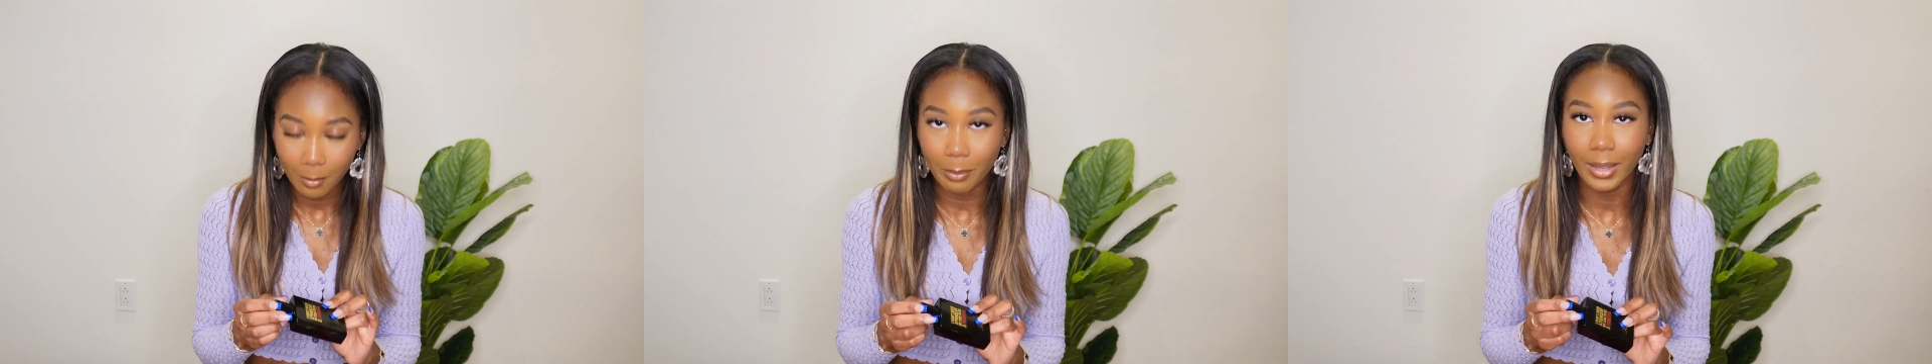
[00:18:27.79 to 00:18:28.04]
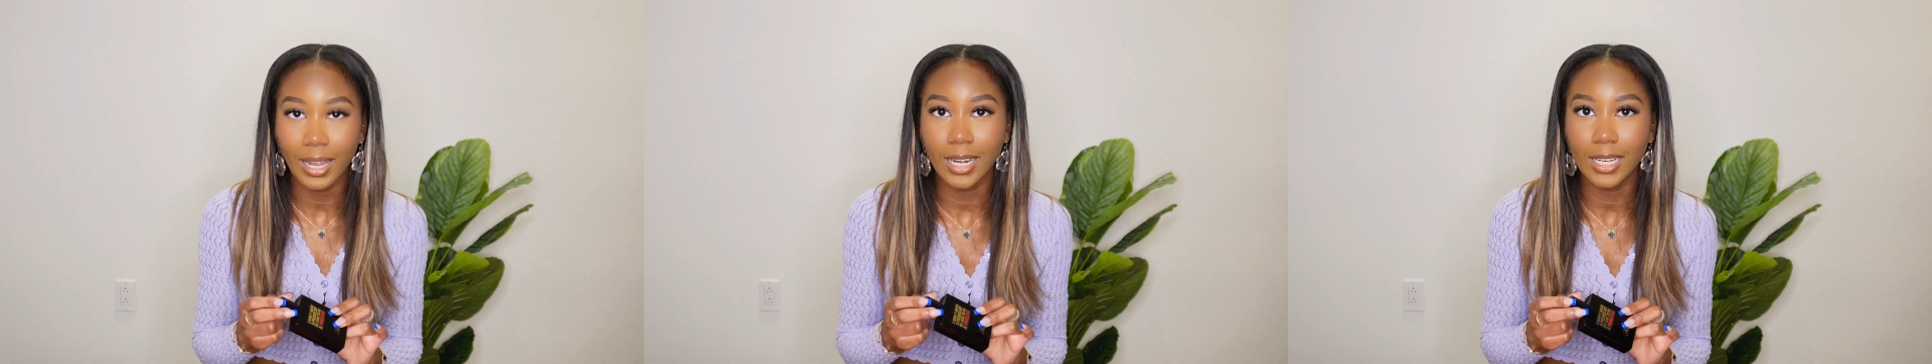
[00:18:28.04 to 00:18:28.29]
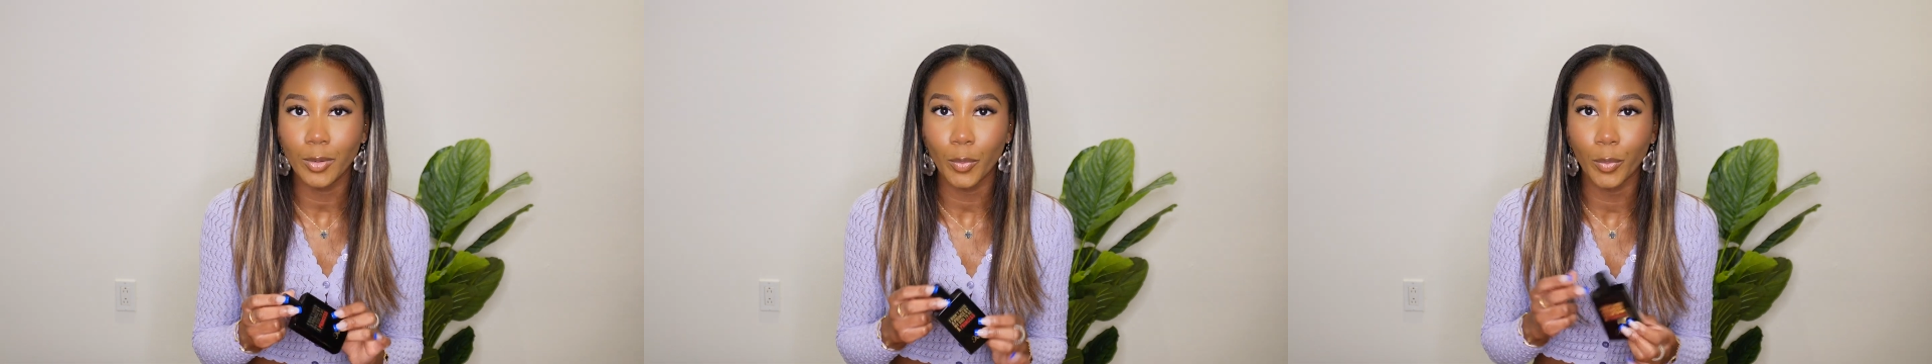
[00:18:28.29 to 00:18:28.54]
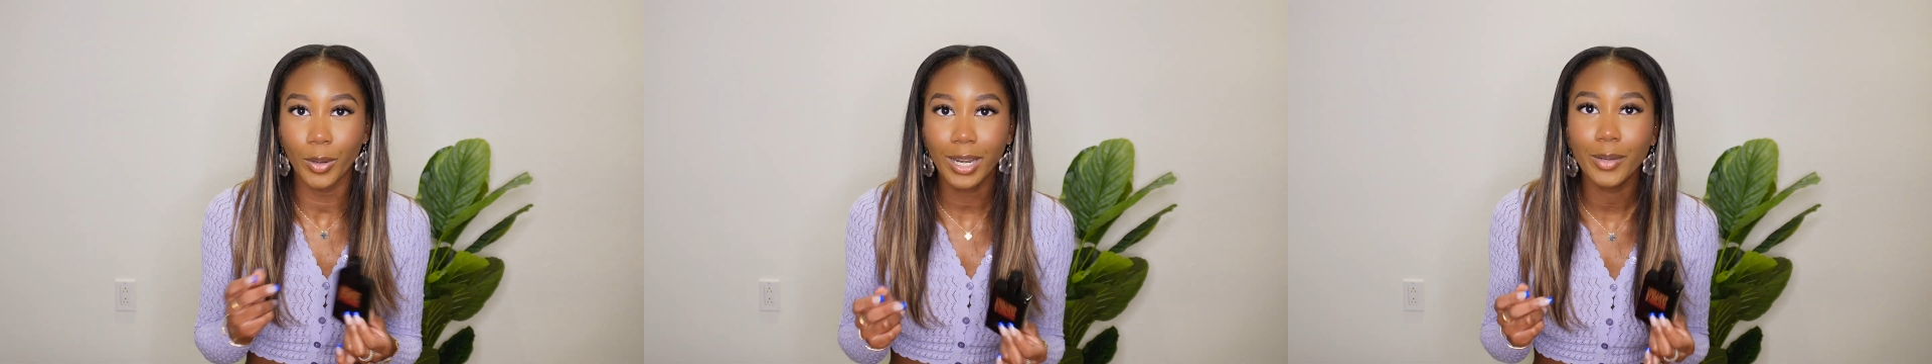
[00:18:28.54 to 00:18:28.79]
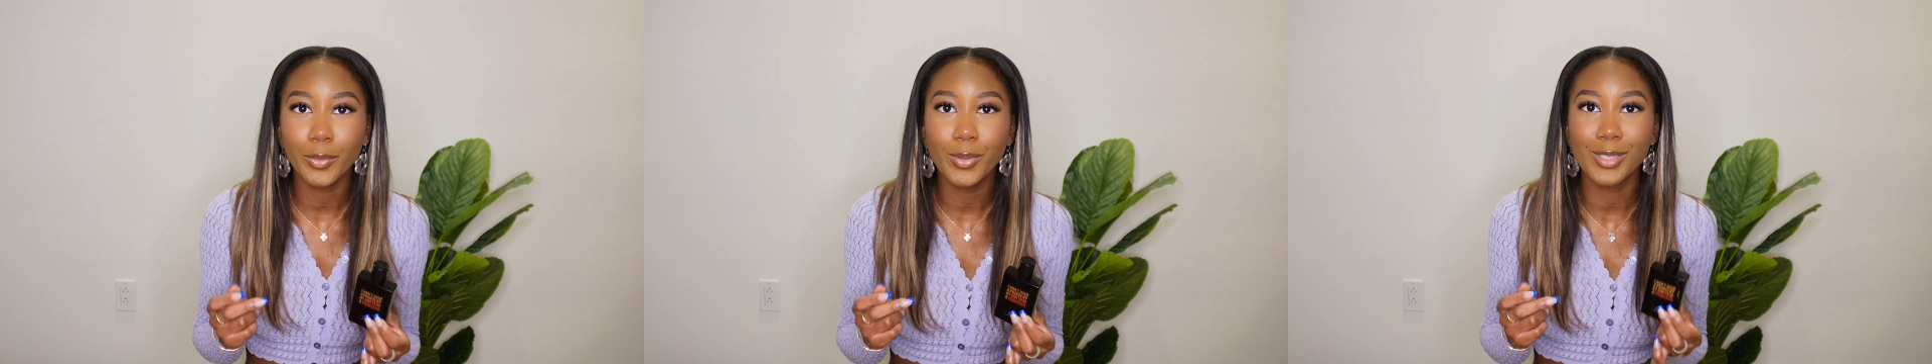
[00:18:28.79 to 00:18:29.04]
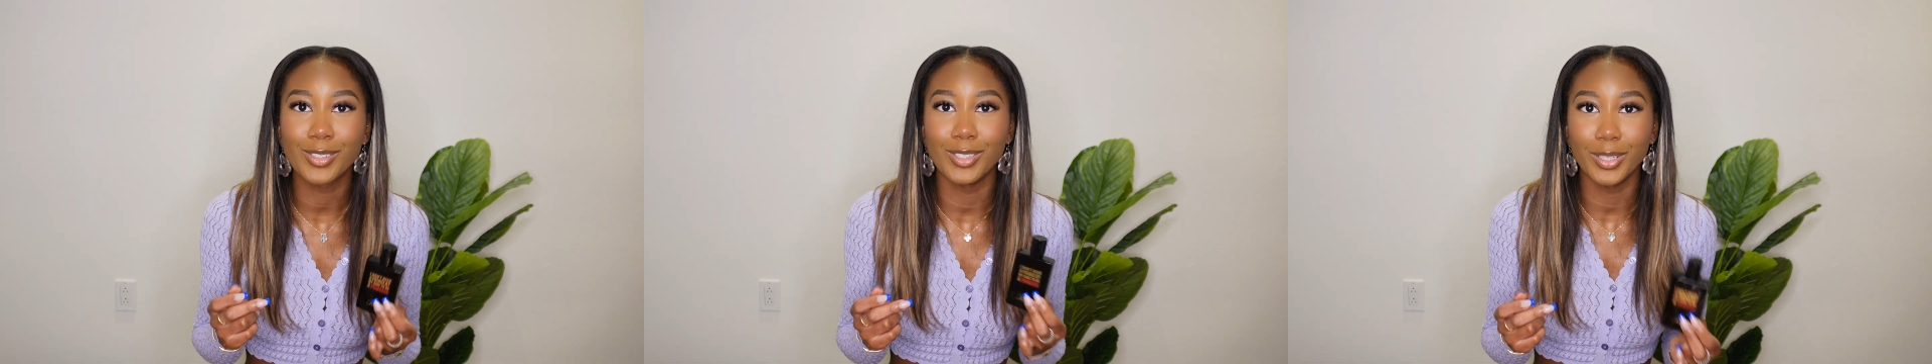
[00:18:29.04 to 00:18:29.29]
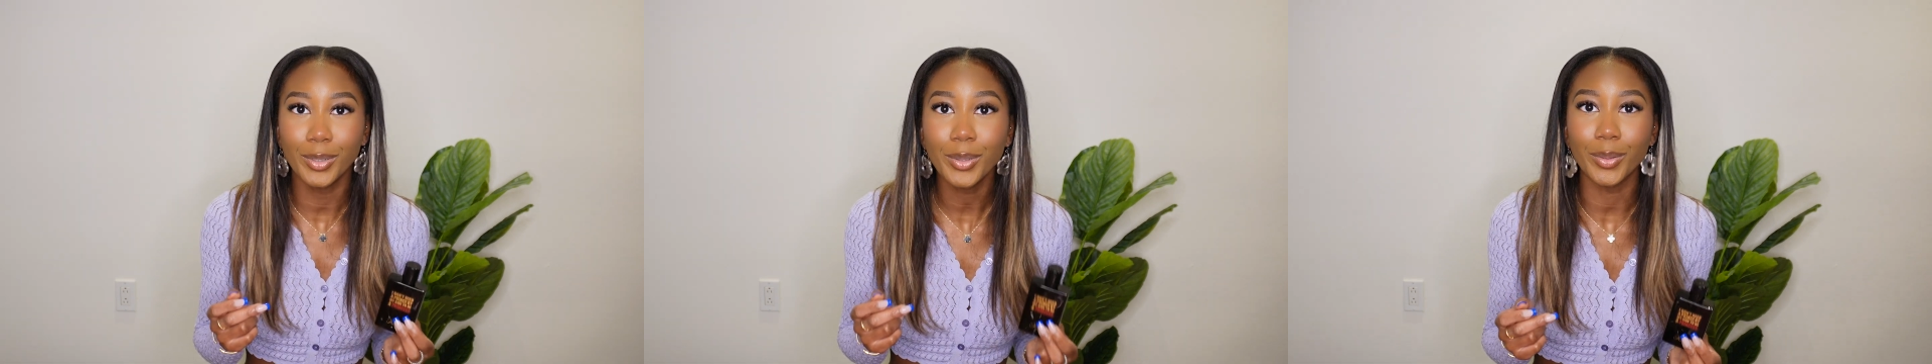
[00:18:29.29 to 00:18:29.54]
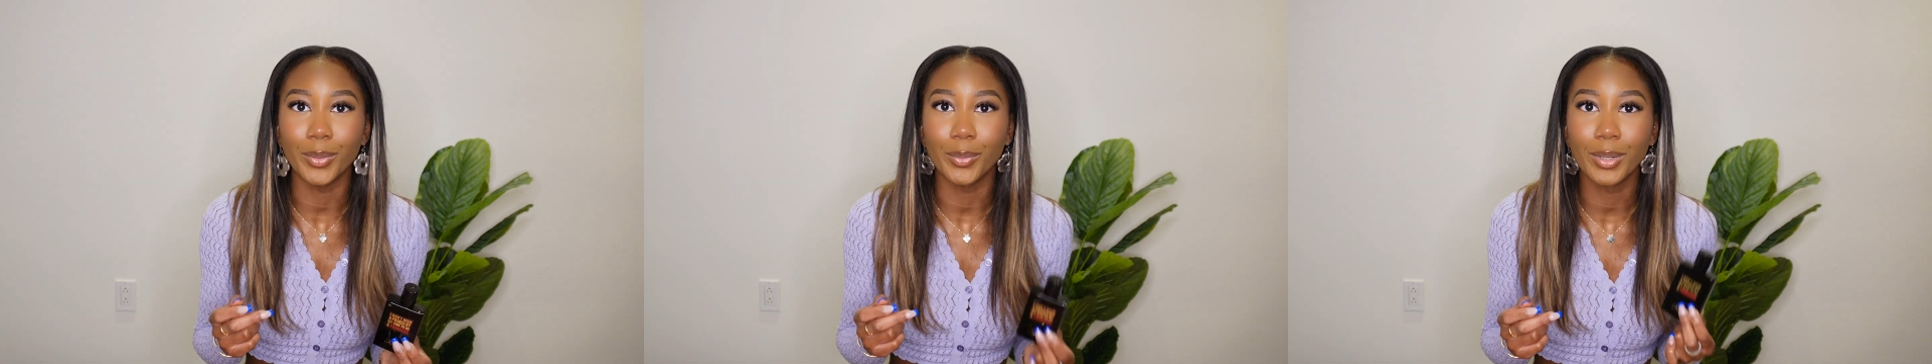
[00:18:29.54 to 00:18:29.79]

but rent was due.